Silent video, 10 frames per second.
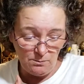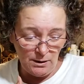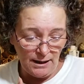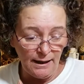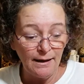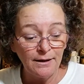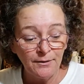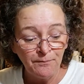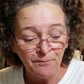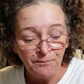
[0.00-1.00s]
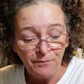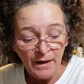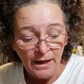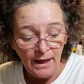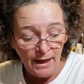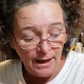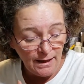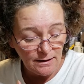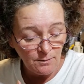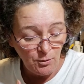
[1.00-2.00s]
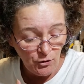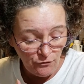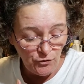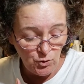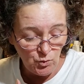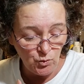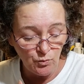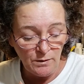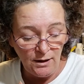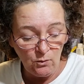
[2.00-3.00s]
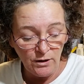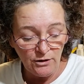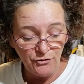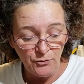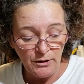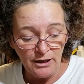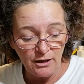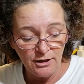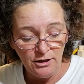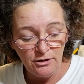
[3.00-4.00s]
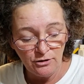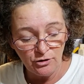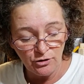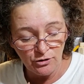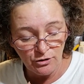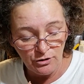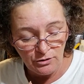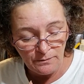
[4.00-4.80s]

bag, and the perfume. Now, what else have we got here?